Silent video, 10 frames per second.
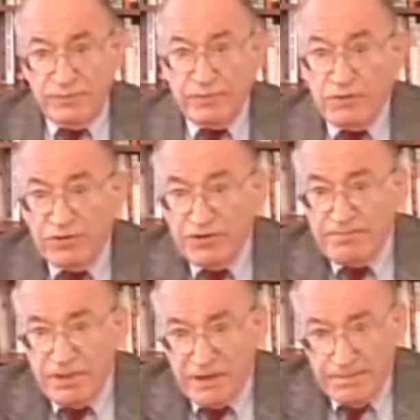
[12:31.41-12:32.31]
We were going to
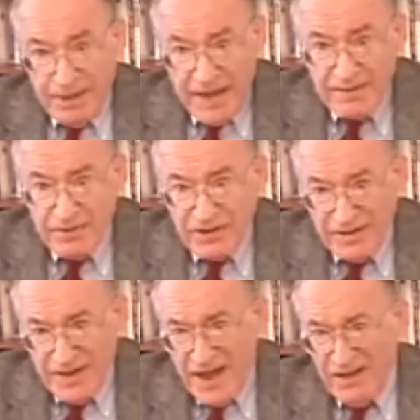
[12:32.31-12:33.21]
build the Panama
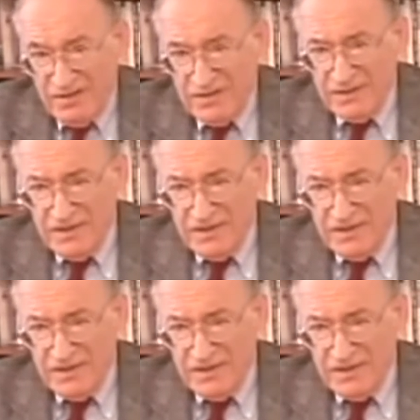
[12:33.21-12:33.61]
Canal